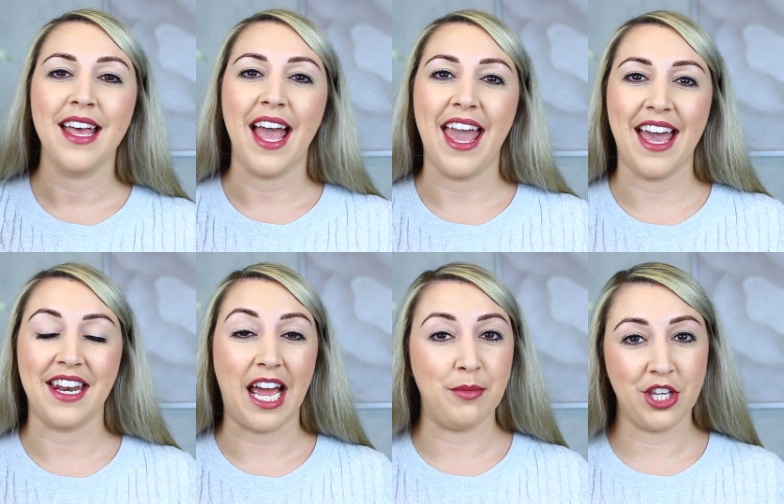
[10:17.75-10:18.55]

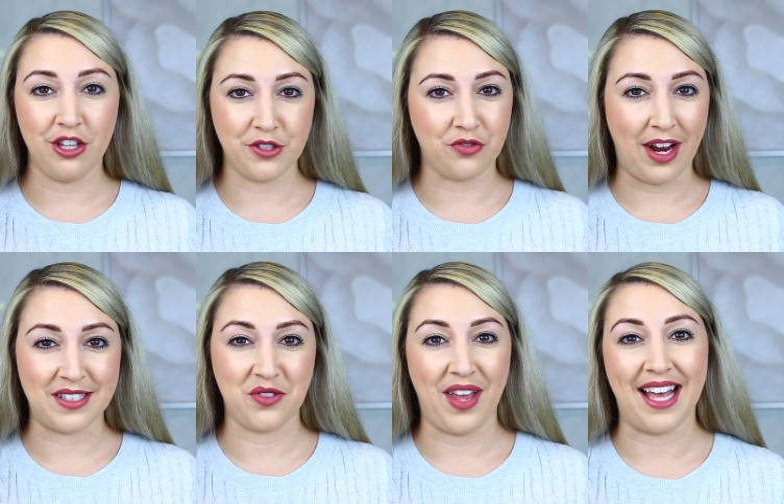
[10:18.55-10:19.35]
and I'm a huge
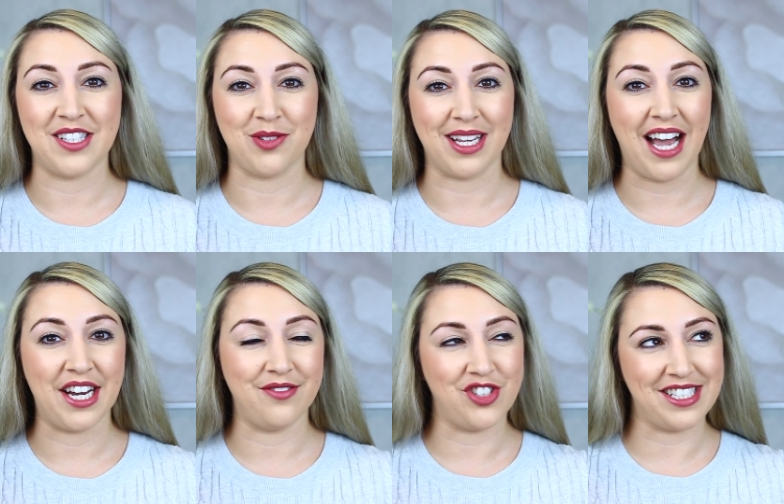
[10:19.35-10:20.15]
Friends fan, so I
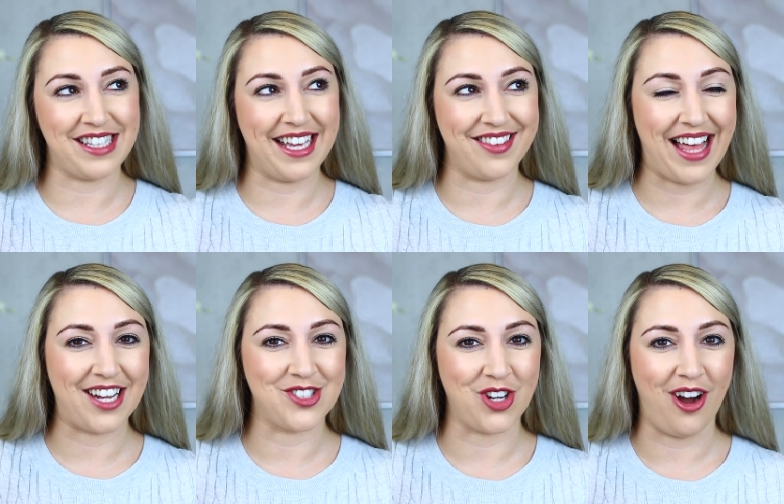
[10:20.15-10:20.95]
kind of just like
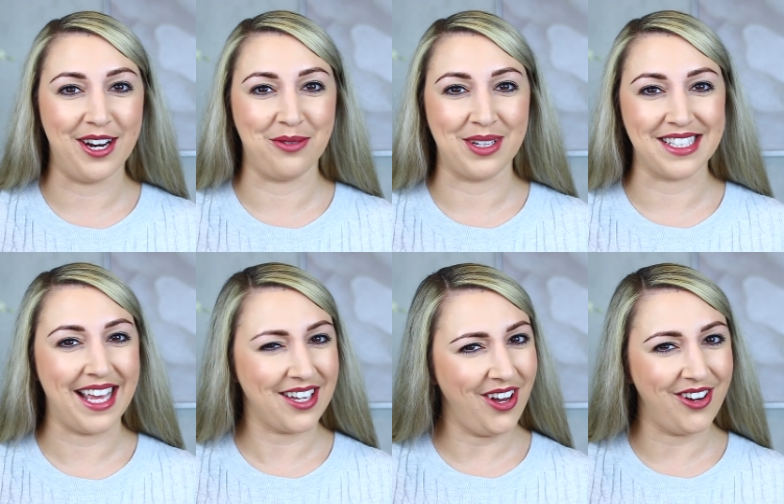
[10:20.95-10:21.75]
latched on and was
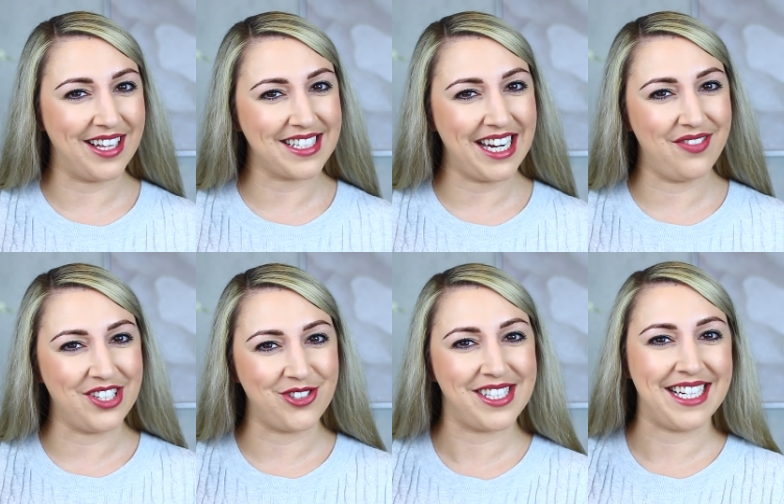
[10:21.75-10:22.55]
like, oh, that's kind of
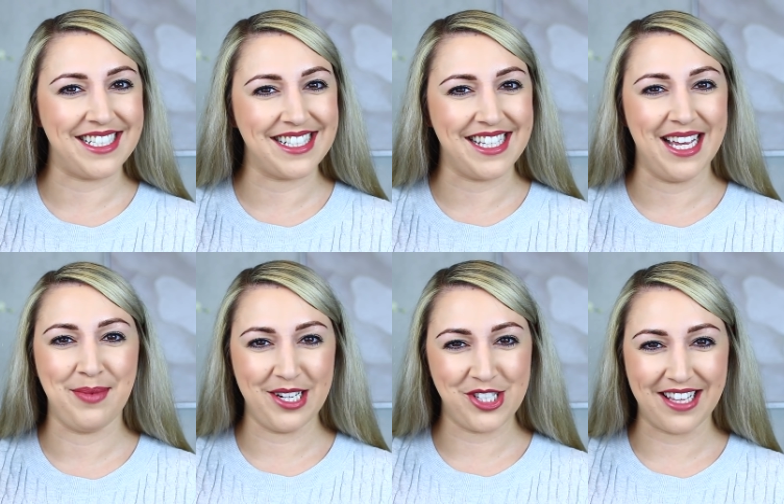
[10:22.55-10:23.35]
interesting to see. I'm
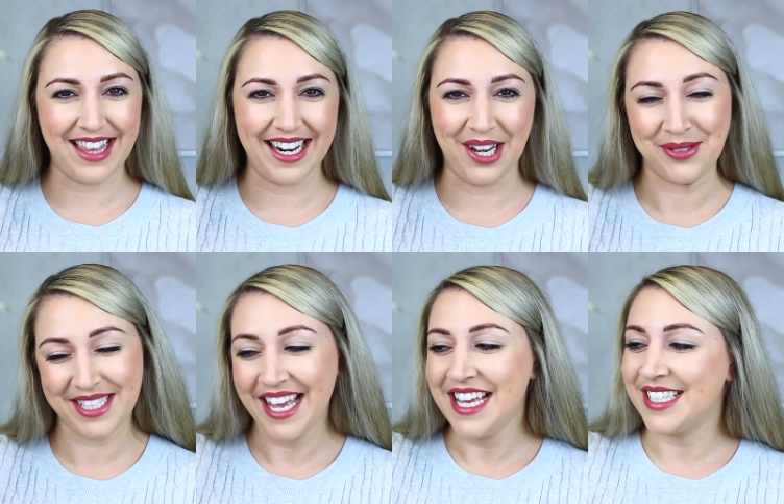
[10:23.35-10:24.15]
gonna check that out.
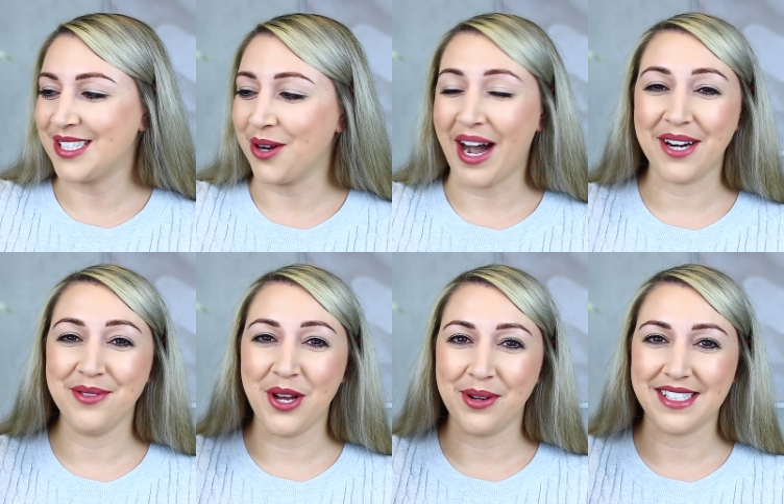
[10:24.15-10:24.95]
So I
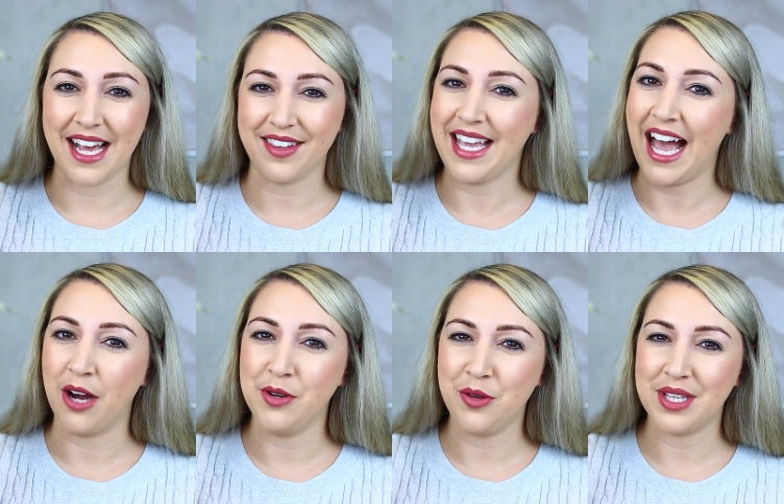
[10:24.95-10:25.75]
don't know exactly
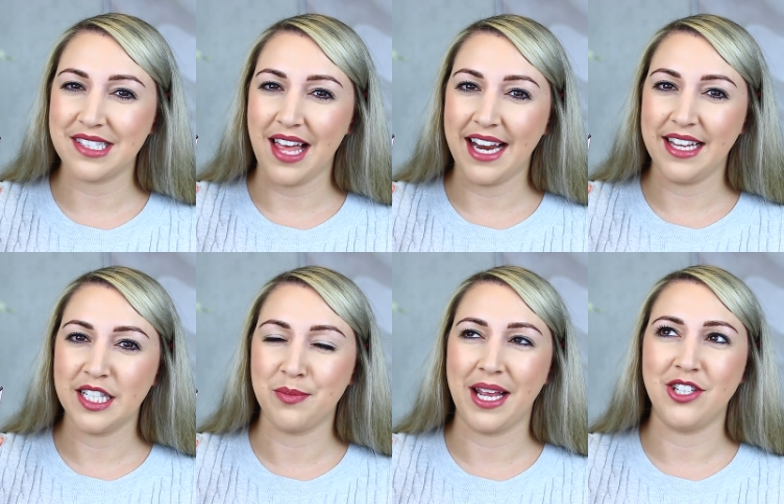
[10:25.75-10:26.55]
how new this line
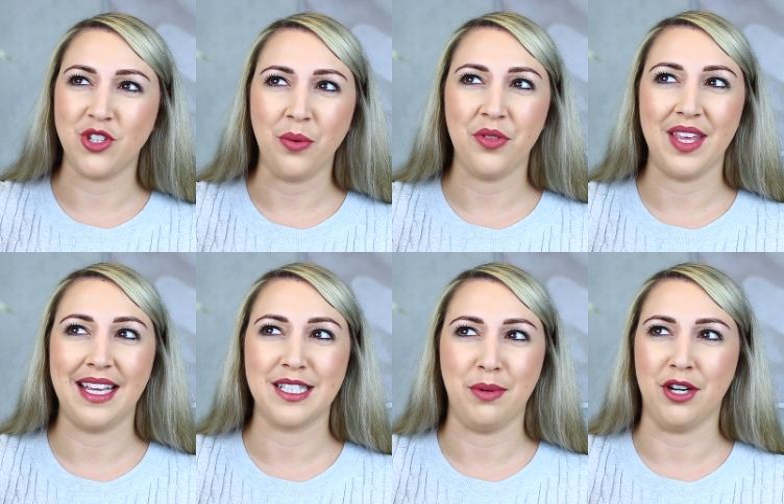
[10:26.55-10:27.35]
is, but I don't think
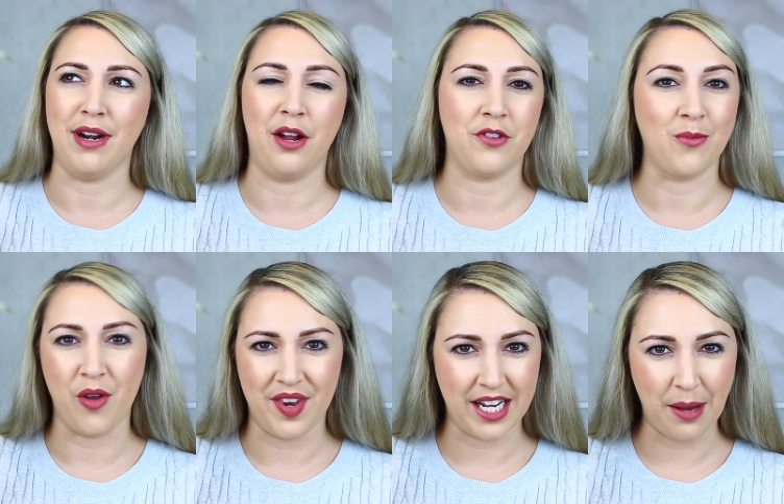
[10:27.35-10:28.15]
it's been around for
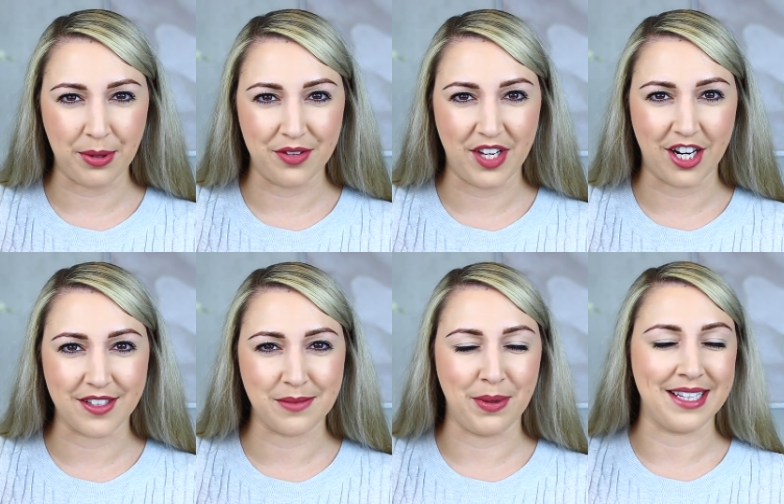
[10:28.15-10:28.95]
more than a couple of
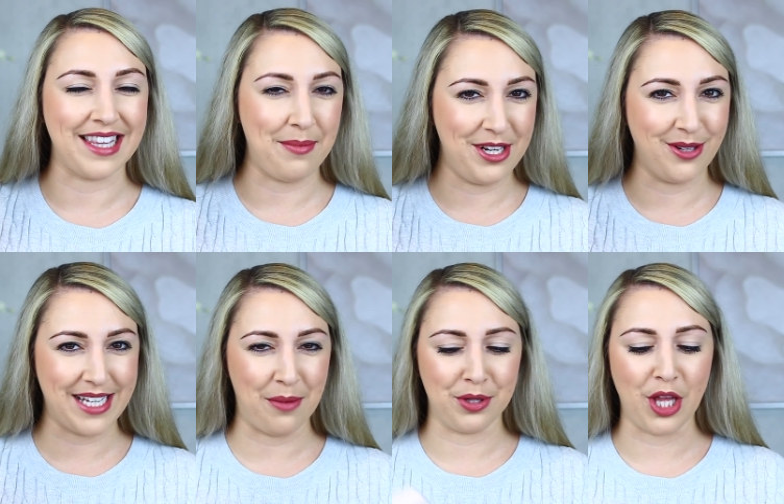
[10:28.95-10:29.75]
years, but let me know
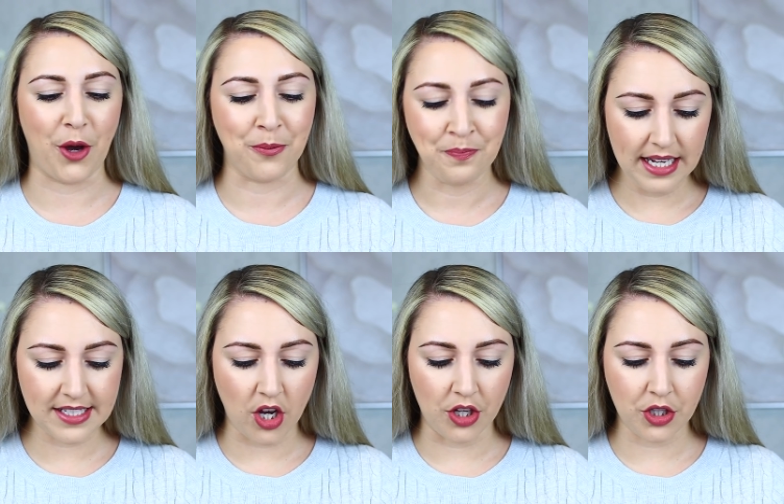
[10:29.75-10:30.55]
down below.
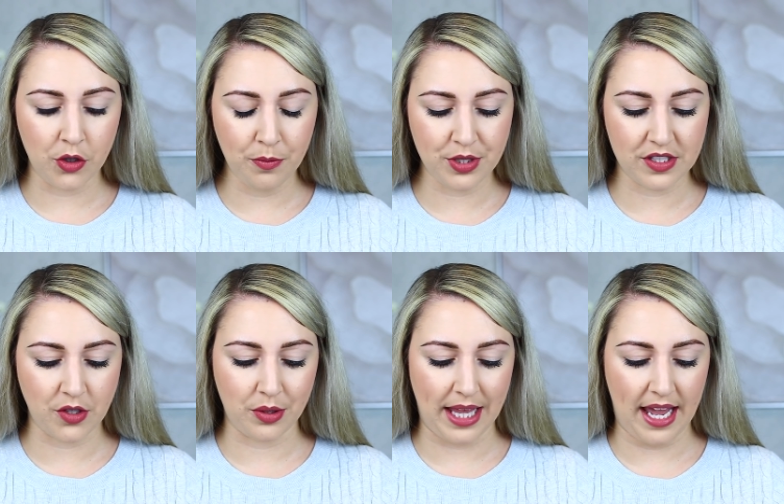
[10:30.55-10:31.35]
It's called Coupe de
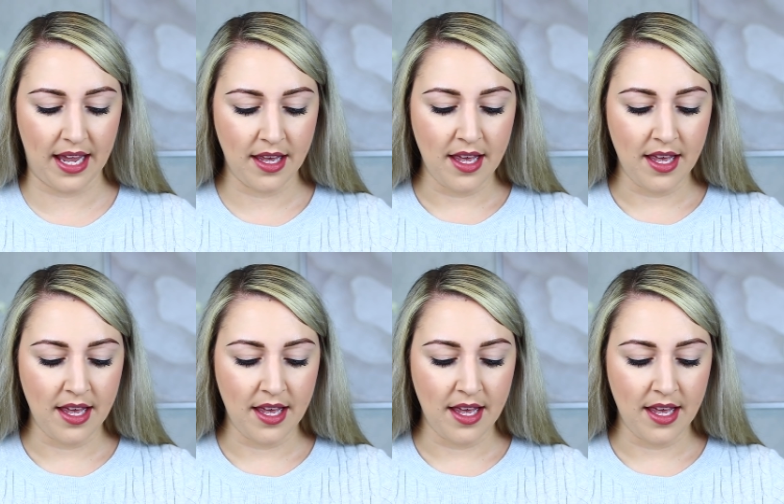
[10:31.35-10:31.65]
Soleil.